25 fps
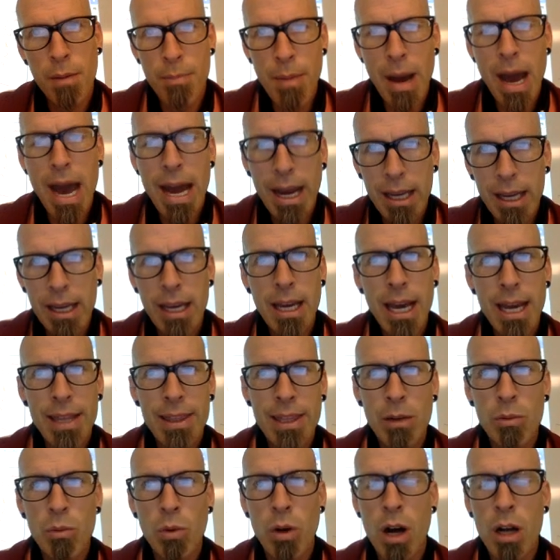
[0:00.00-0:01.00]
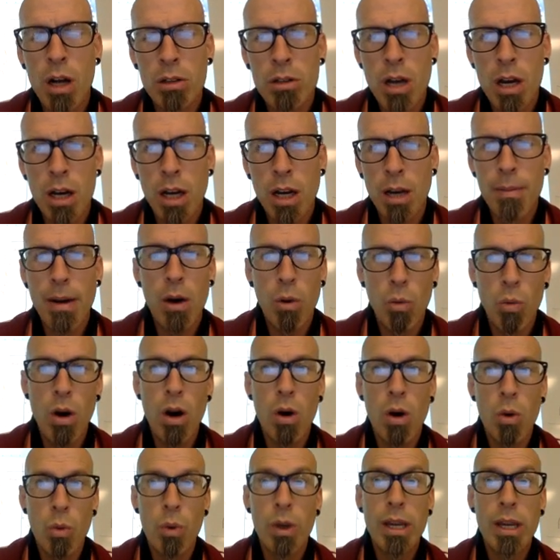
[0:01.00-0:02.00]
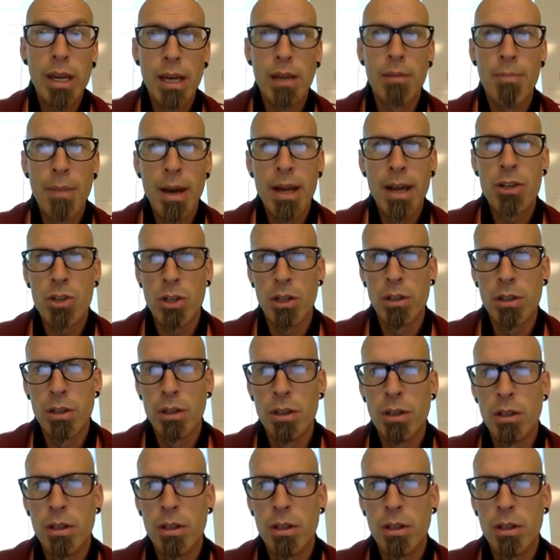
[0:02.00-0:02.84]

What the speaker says: back, and then I'll talk about what we had mentioned